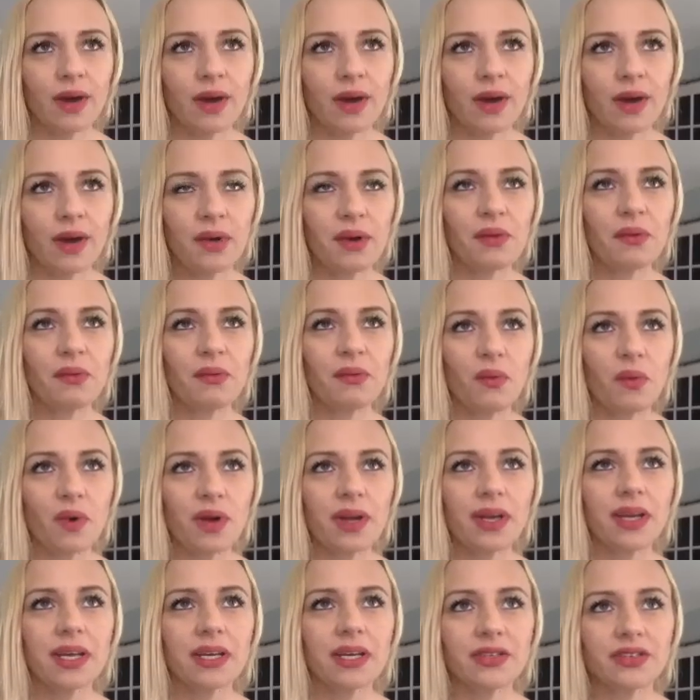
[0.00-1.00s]
Well,
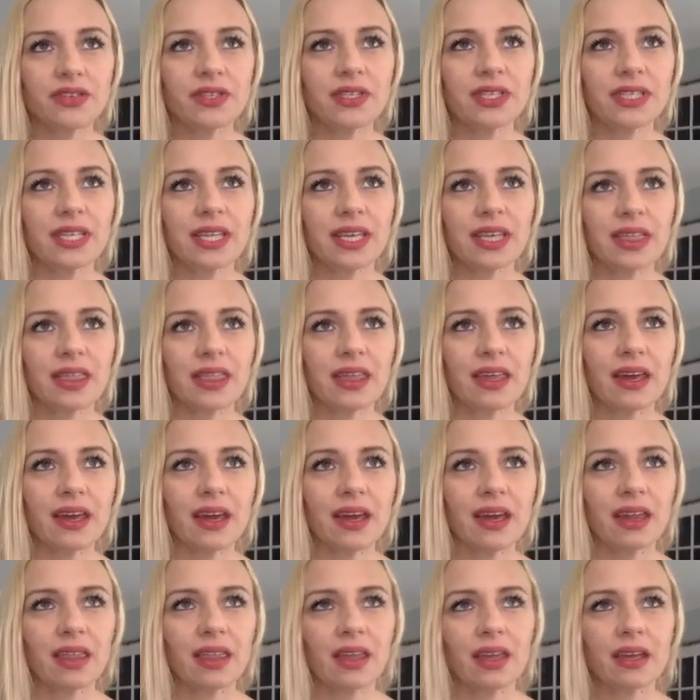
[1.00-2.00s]
one interesting
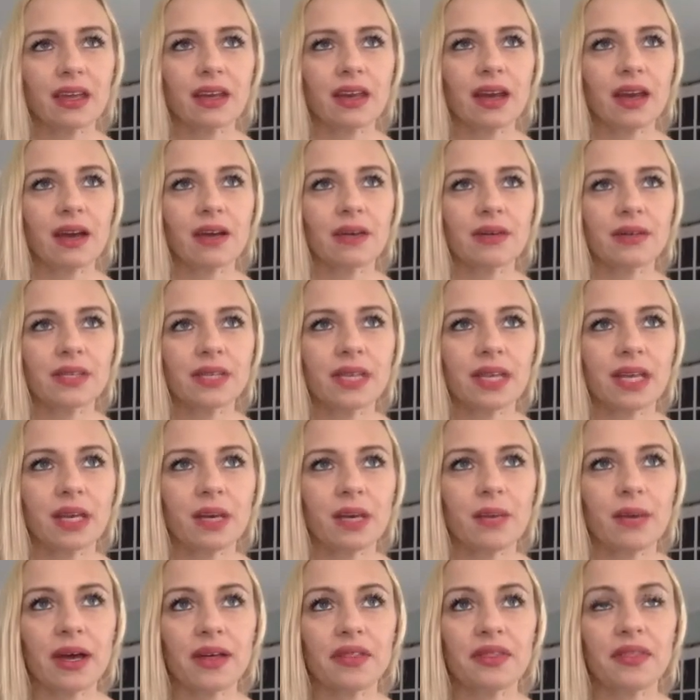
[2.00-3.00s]
thing that I was
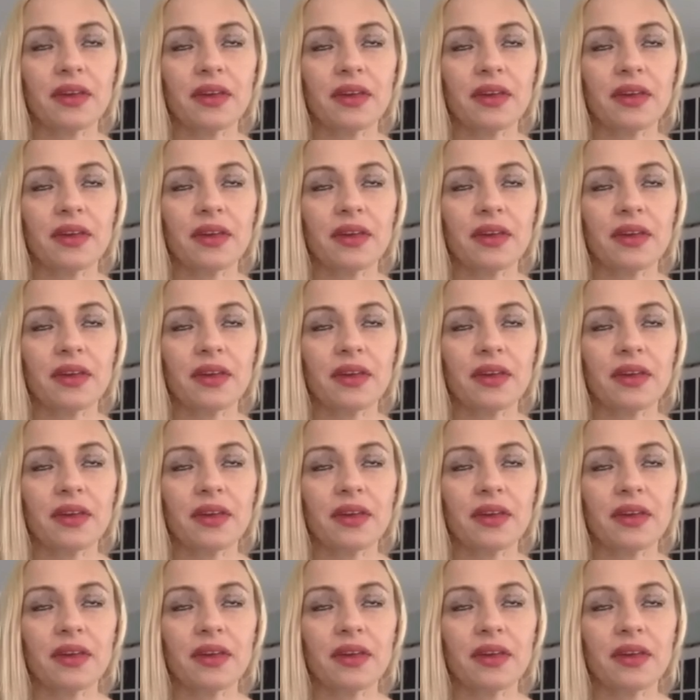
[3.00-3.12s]
thinking about